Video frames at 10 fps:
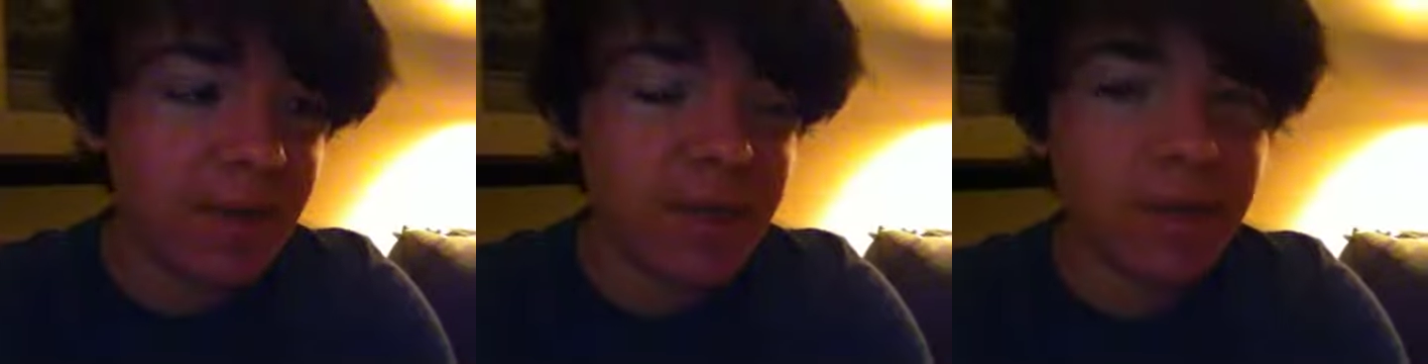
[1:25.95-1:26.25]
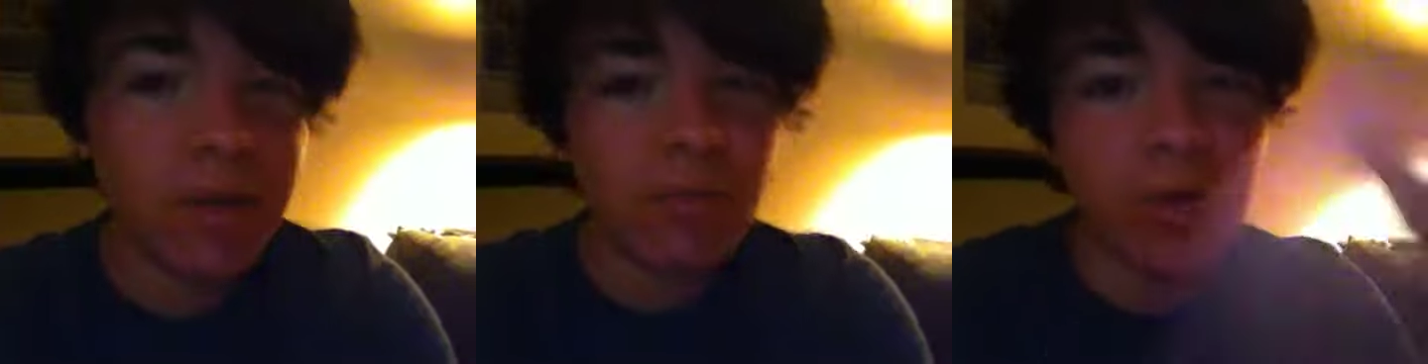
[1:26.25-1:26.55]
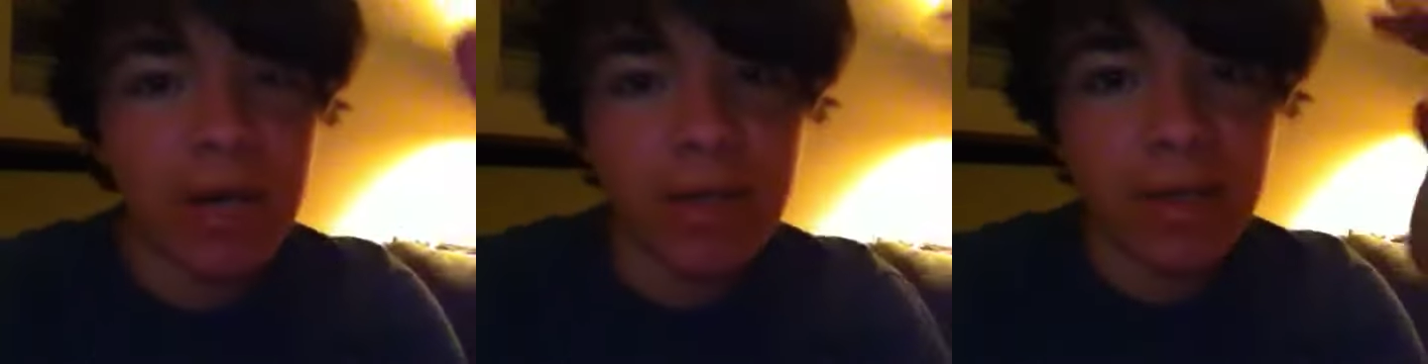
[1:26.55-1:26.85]
and,
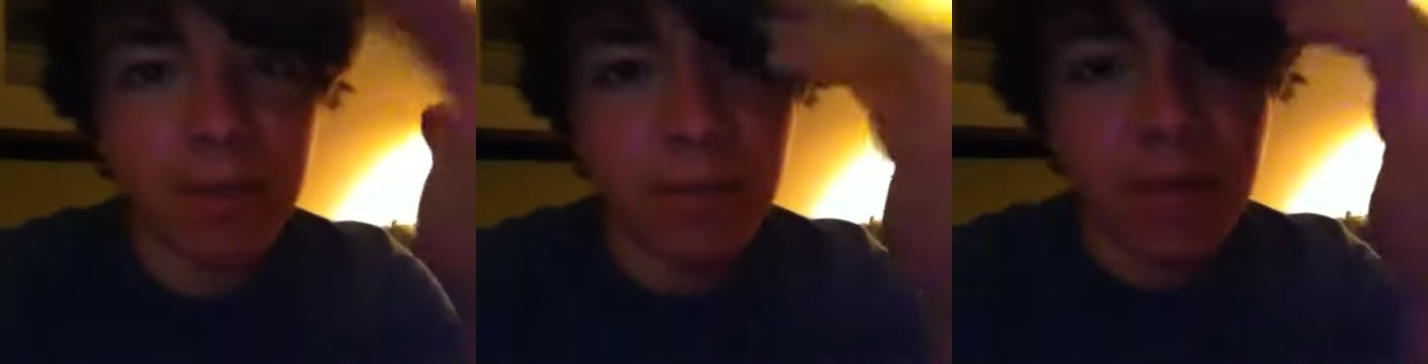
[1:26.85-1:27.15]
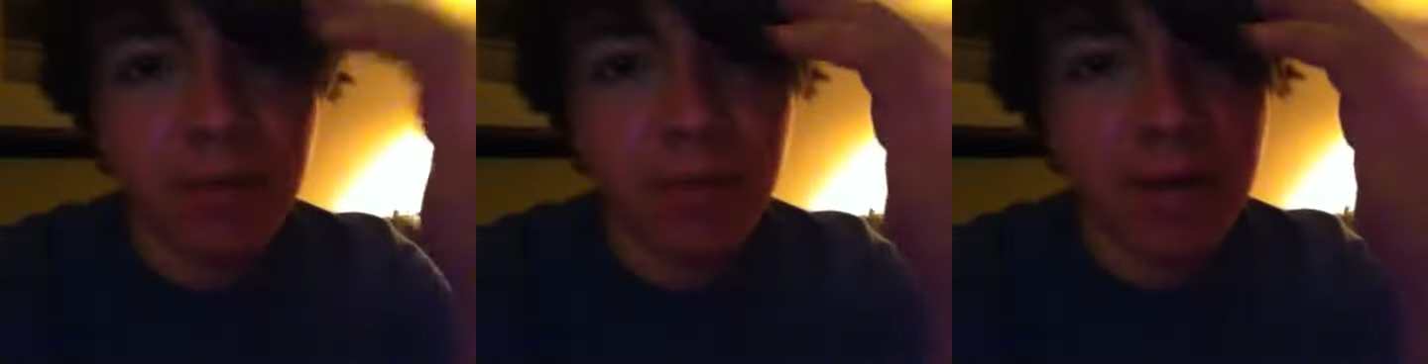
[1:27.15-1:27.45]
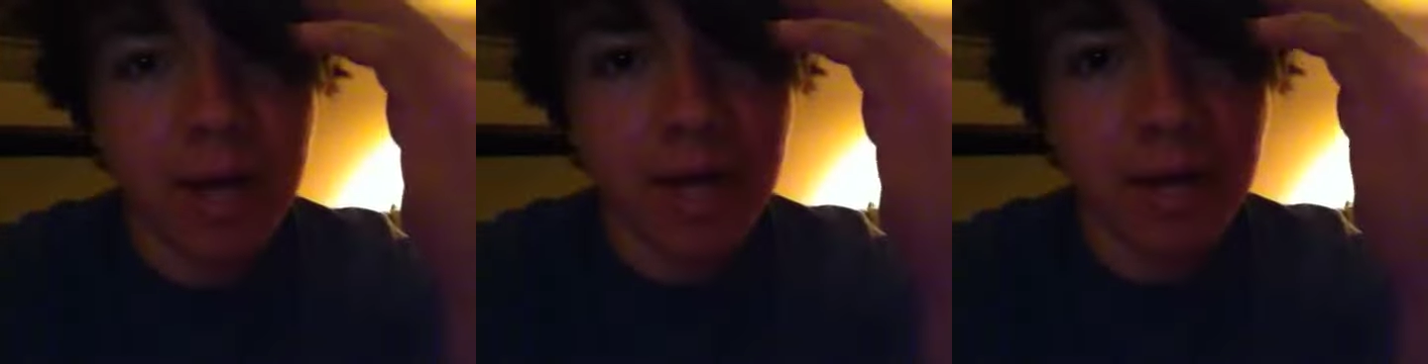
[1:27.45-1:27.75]
what I think in my
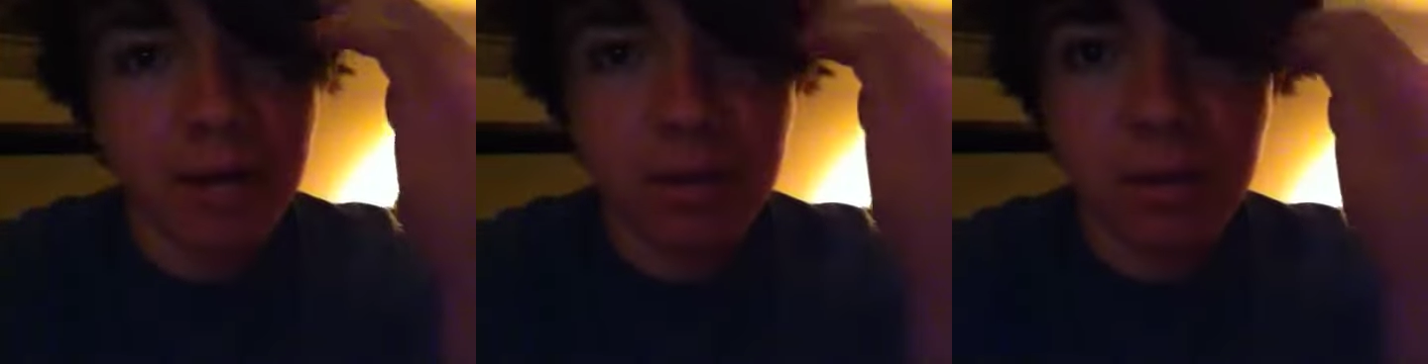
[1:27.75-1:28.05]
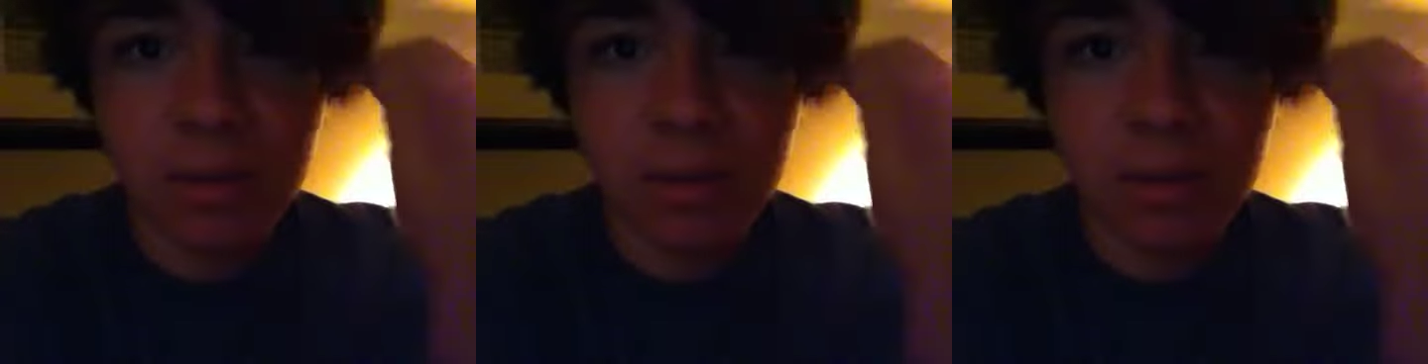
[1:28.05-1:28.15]
brain the